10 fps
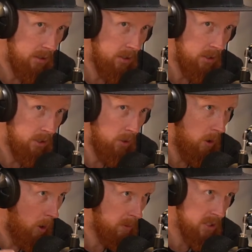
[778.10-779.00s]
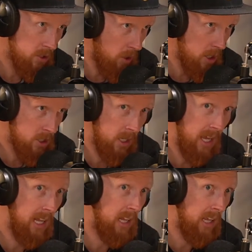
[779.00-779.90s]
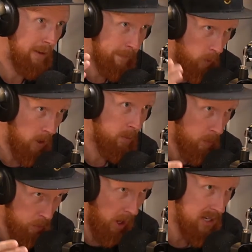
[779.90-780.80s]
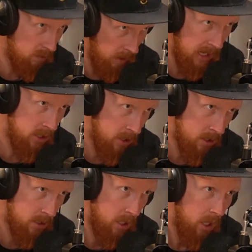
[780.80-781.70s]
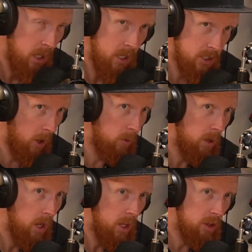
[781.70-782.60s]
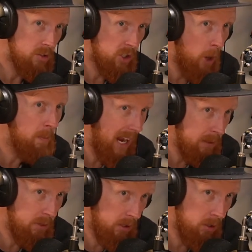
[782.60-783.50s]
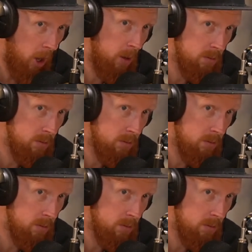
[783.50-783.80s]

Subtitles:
new home construction in the affordable price ranges. So there's nobody building homes